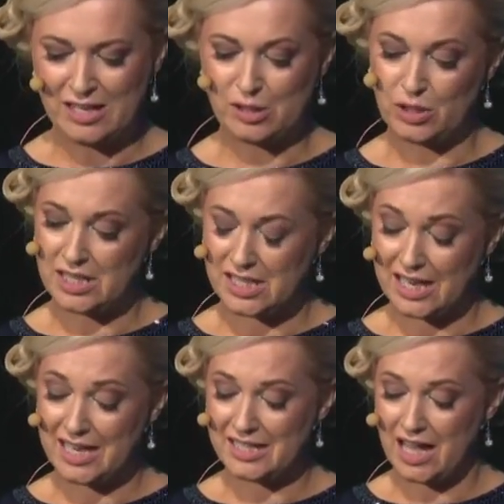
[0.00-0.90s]
So
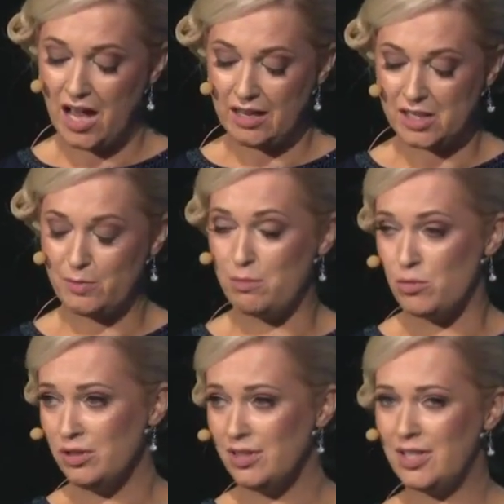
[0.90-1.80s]
today is the highlight of my
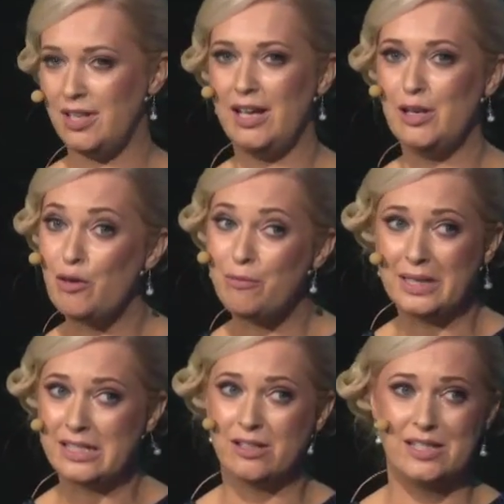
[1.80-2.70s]
month. I love
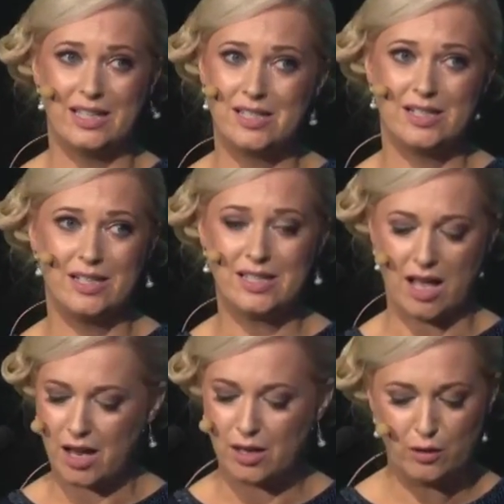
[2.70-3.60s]
my success days.
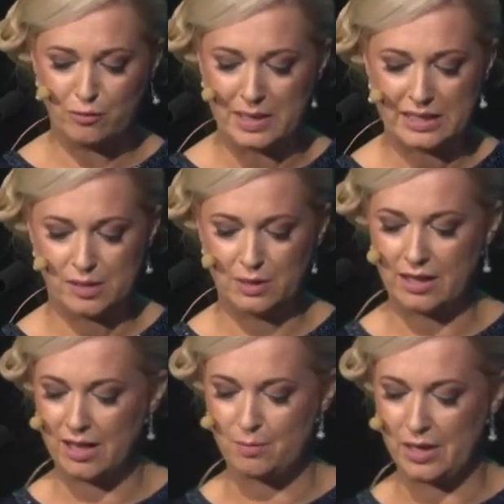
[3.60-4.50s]
I love mixing with
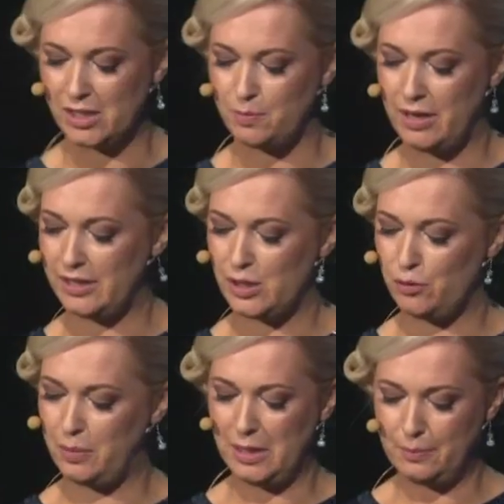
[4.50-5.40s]
like-minded,
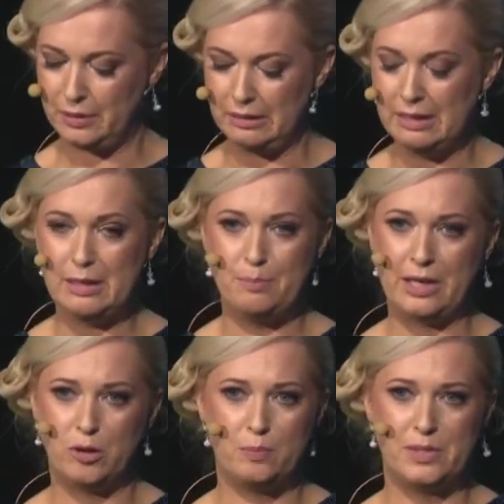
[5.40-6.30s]
positive people,
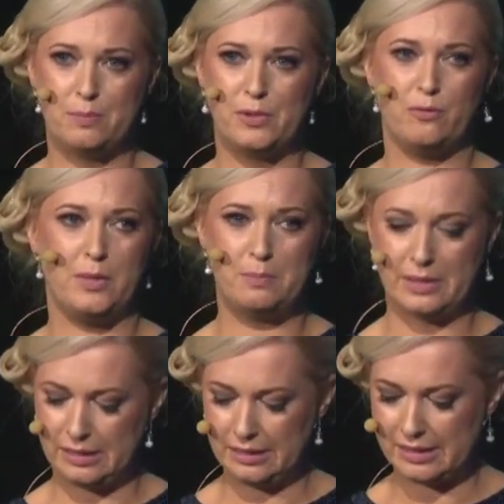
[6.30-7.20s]
picking up tips for my
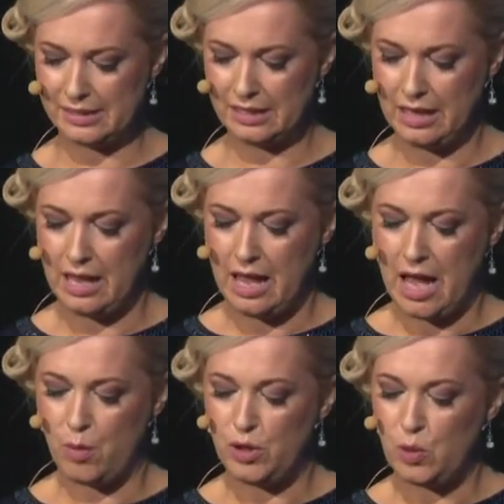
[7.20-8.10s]
business.
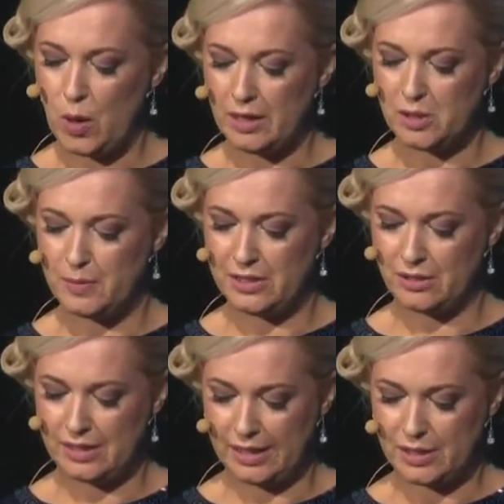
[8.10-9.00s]
And when you want to be
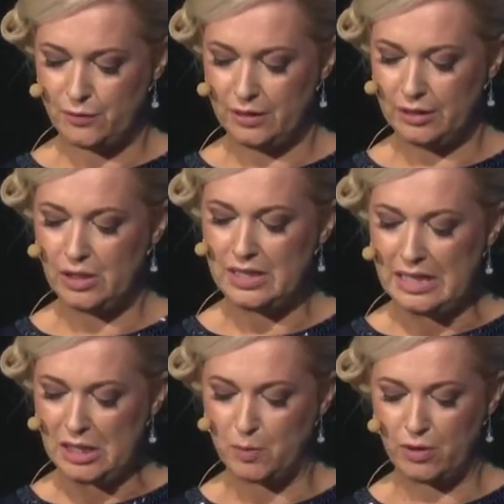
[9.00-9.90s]
successful, you
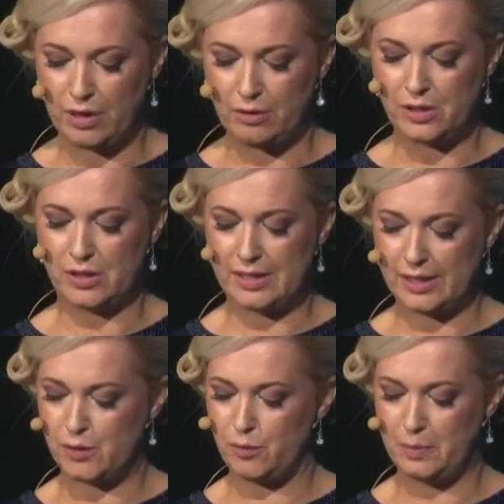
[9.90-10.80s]
need to be around
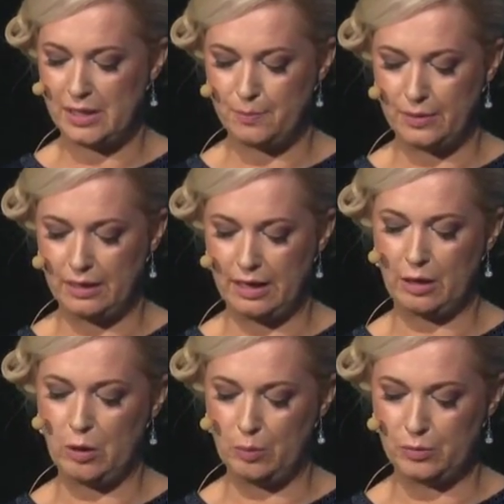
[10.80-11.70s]
successful people
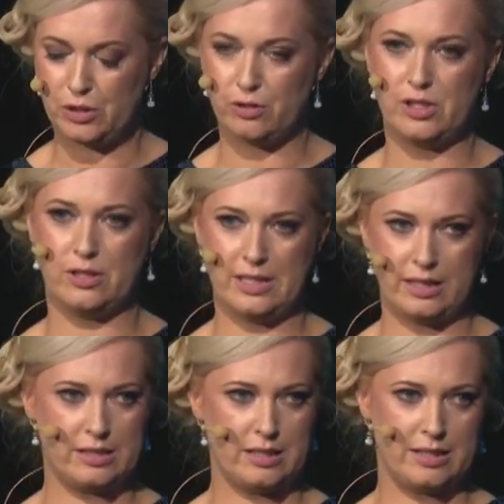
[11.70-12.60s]
and come to your
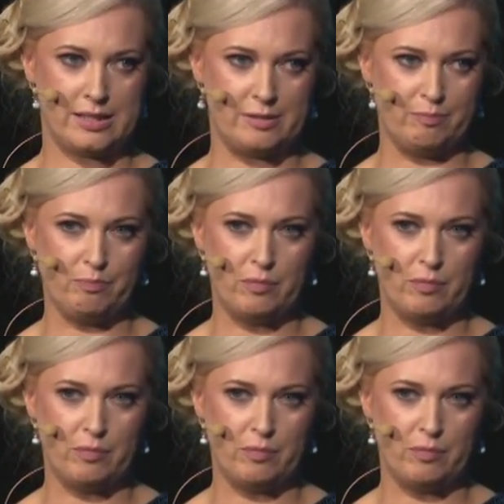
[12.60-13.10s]
success days.